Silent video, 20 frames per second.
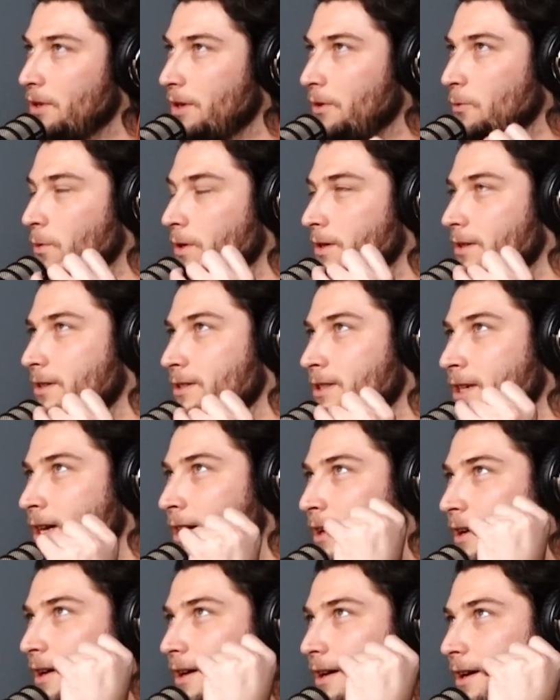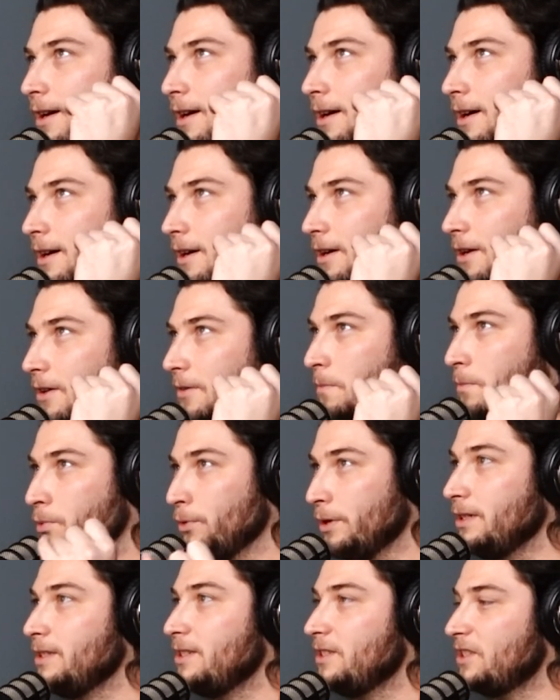It was uh
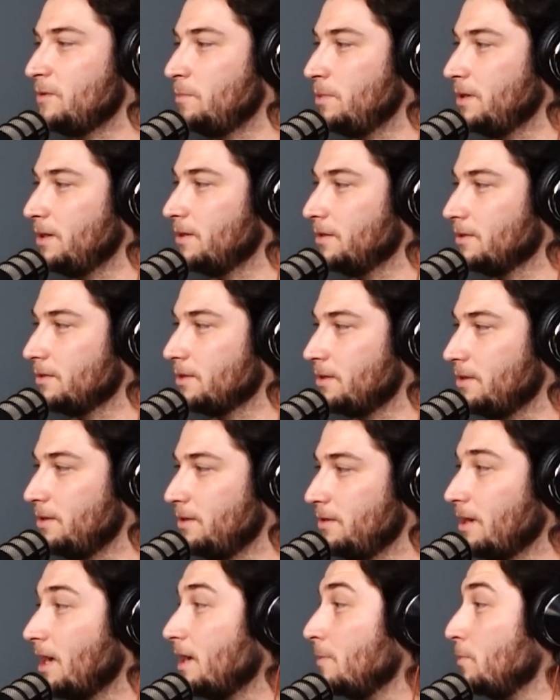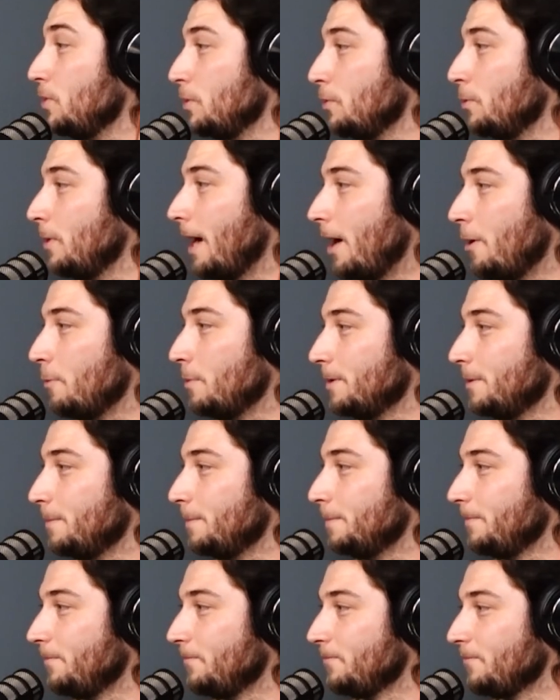Britney Spears' debut album